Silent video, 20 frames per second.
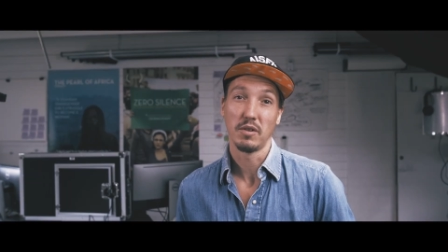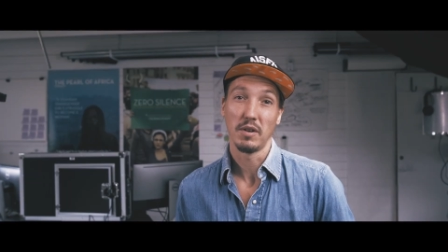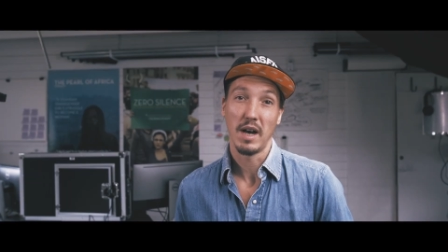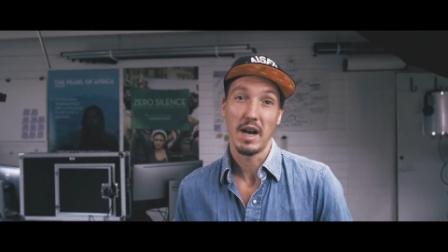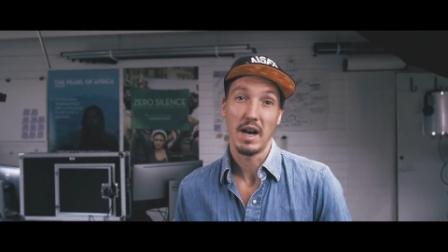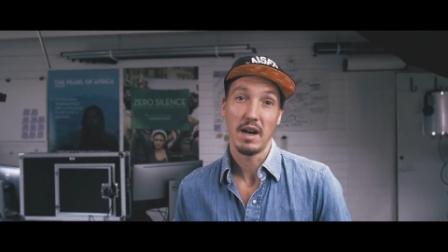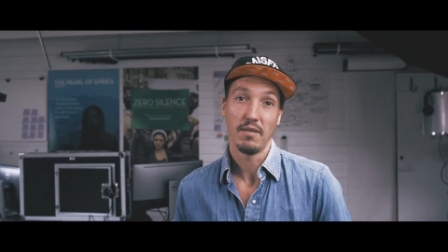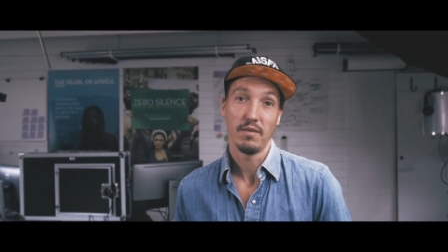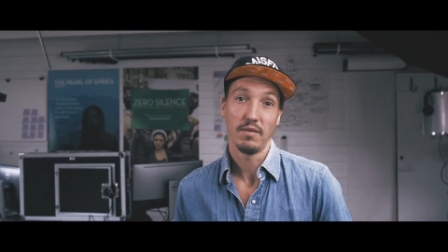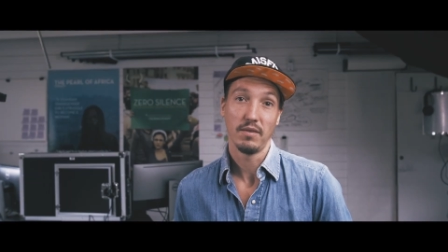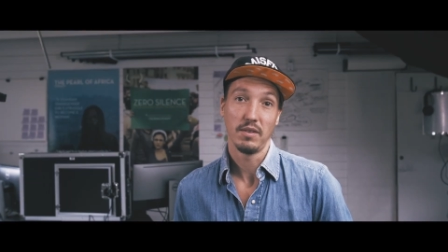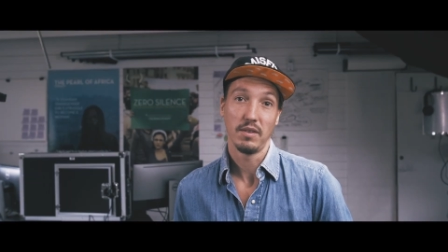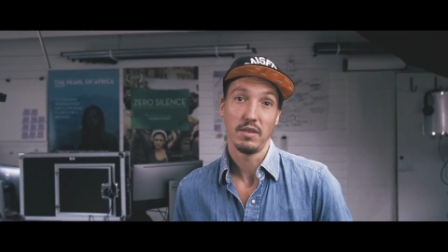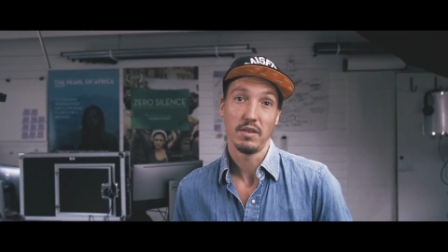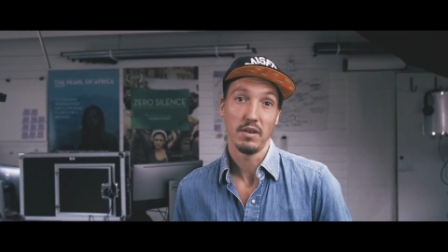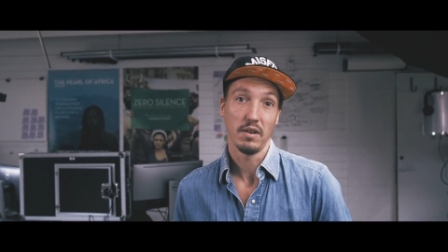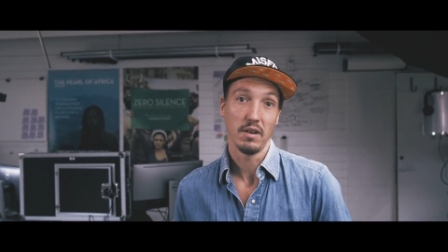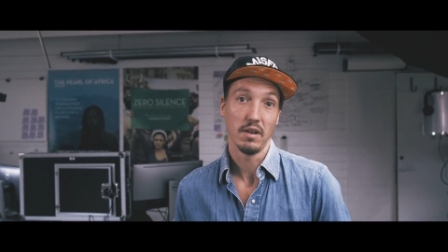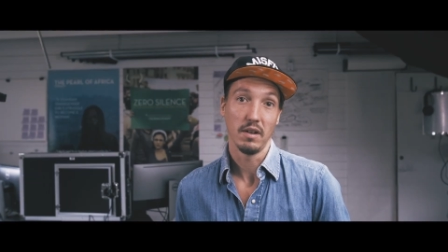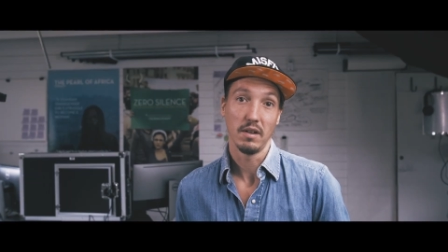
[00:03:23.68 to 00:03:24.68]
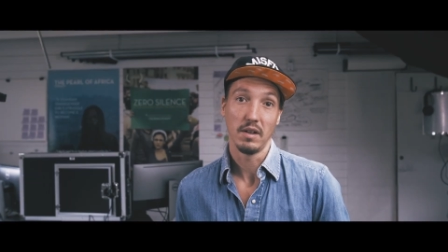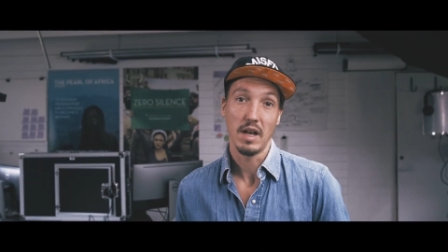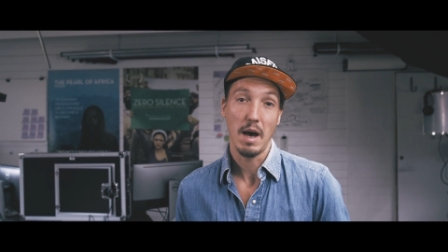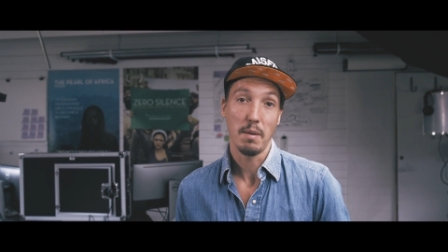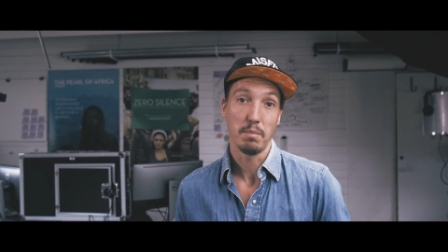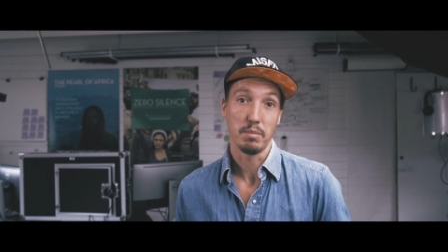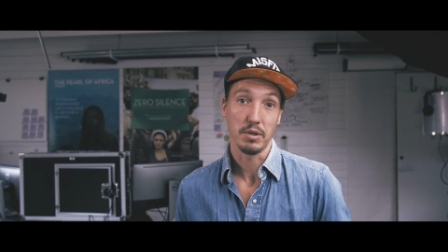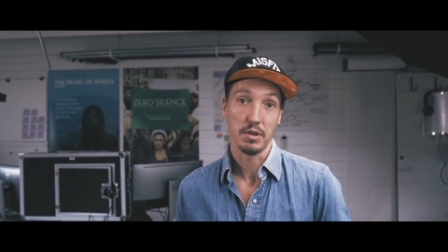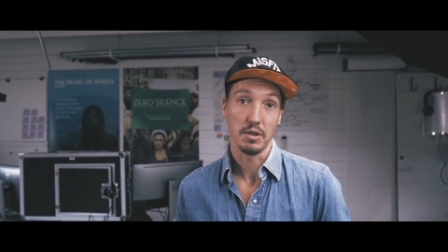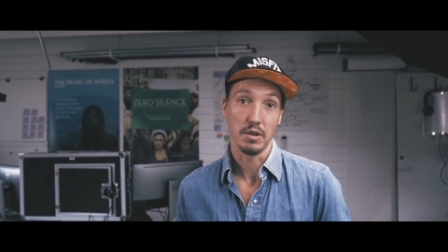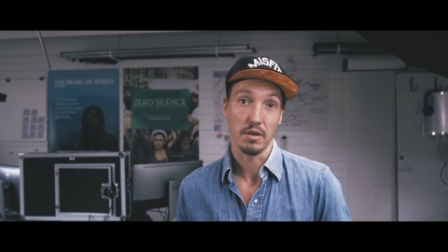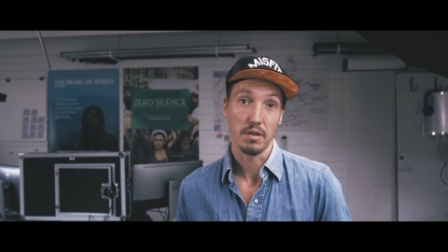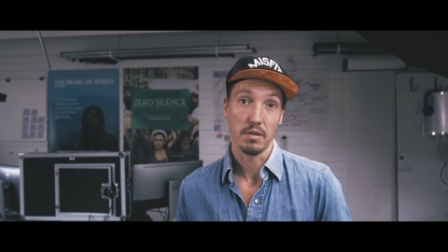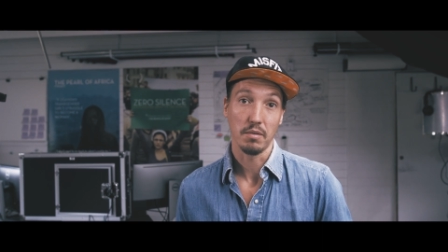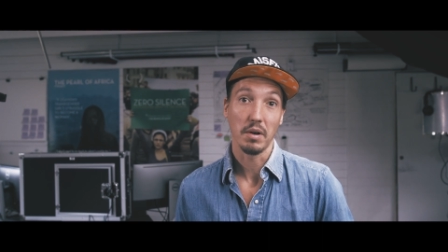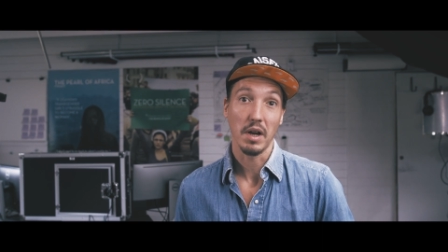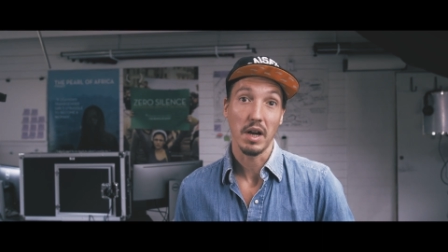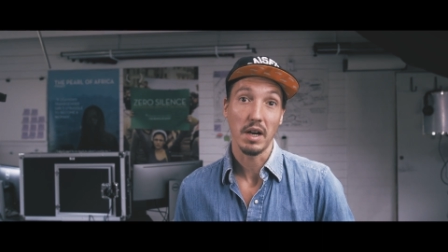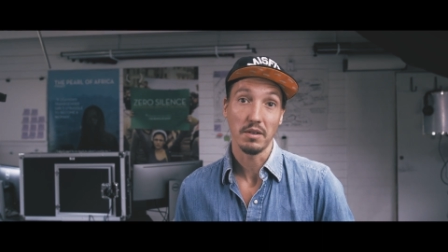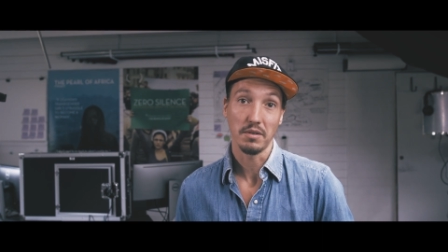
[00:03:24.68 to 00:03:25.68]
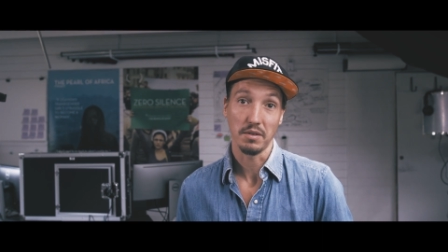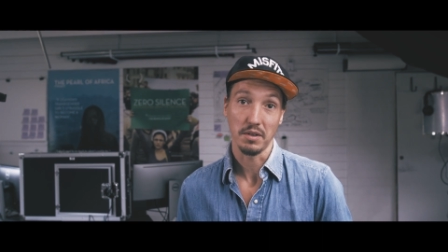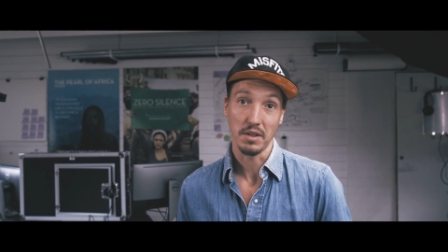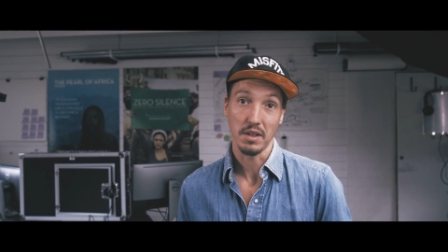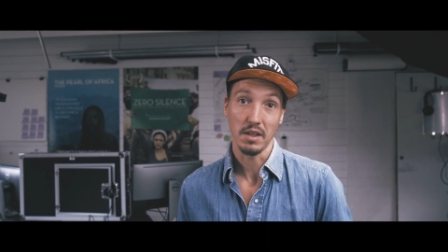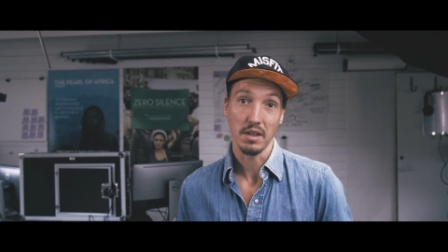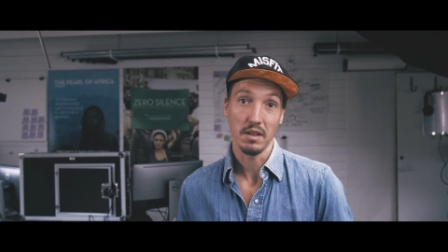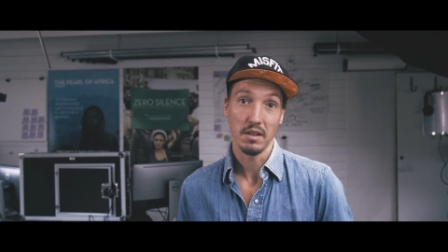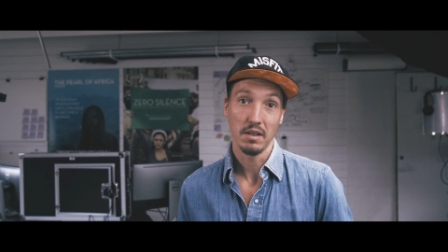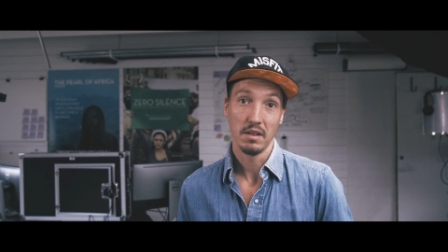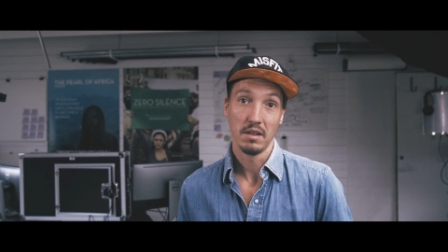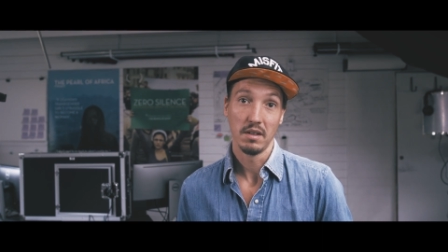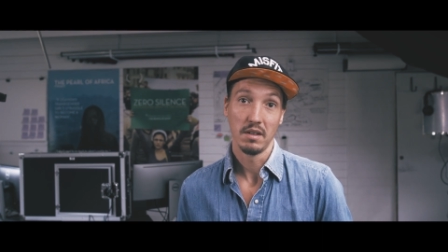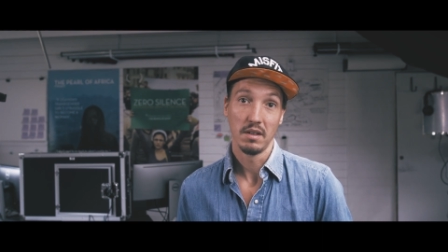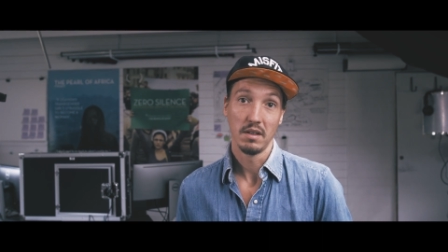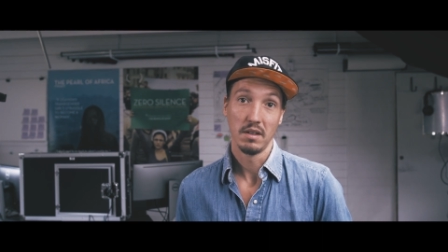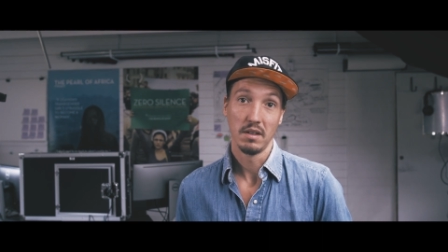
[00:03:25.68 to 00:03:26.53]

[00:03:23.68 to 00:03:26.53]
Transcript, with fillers: to have the Aputure 300D.